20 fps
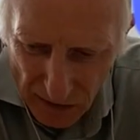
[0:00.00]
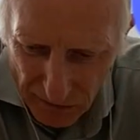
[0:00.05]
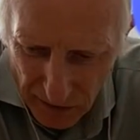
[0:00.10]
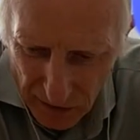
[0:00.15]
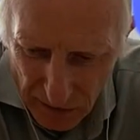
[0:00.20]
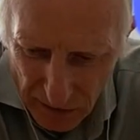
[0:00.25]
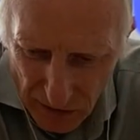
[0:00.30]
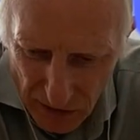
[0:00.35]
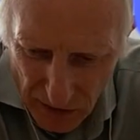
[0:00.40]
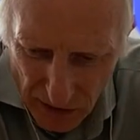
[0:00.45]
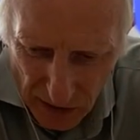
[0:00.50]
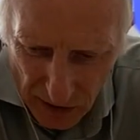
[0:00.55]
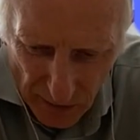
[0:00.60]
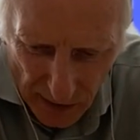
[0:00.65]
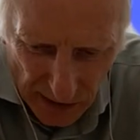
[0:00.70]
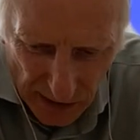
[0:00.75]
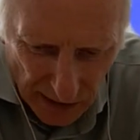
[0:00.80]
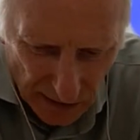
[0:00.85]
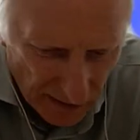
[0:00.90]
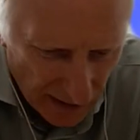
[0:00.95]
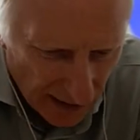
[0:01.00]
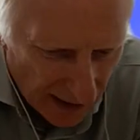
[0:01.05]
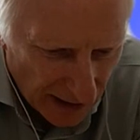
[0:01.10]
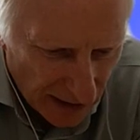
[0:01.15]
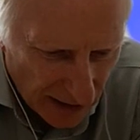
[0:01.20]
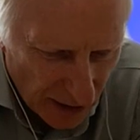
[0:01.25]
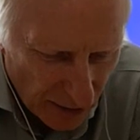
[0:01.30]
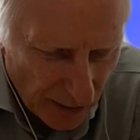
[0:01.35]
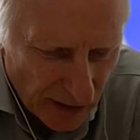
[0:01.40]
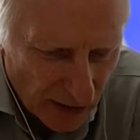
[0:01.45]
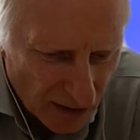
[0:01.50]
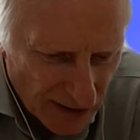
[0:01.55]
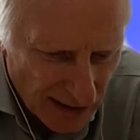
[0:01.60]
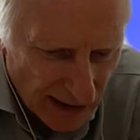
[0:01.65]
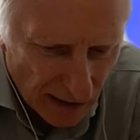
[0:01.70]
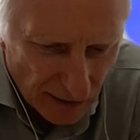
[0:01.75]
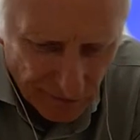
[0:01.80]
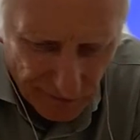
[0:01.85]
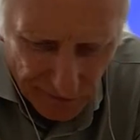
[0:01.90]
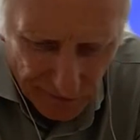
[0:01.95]
than do any uh, do it
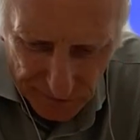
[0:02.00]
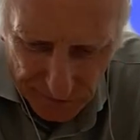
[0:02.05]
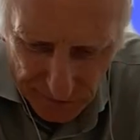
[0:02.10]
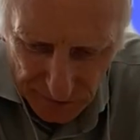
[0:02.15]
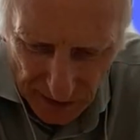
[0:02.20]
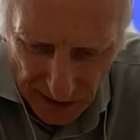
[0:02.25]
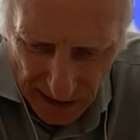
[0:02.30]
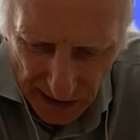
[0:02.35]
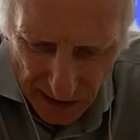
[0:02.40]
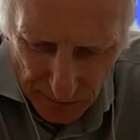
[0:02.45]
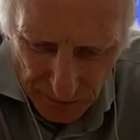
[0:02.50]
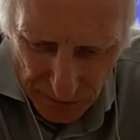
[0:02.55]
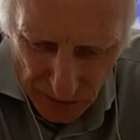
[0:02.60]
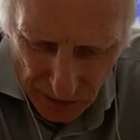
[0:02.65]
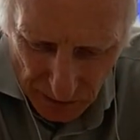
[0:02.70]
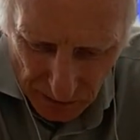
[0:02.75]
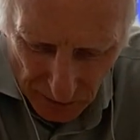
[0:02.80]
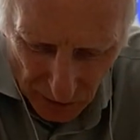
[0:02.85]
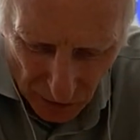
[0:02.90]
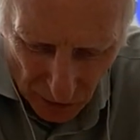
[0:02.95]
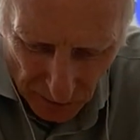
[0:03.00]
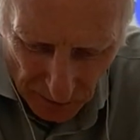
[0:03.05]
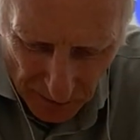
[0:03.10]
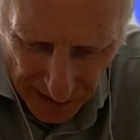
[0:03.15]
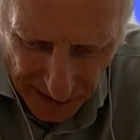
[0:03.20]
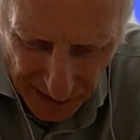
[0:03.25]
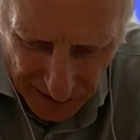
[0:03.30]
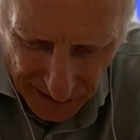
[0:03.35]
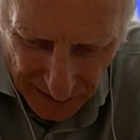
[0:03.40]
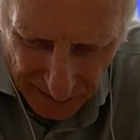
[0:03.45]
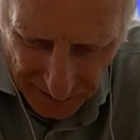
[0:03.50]
yourself um, or make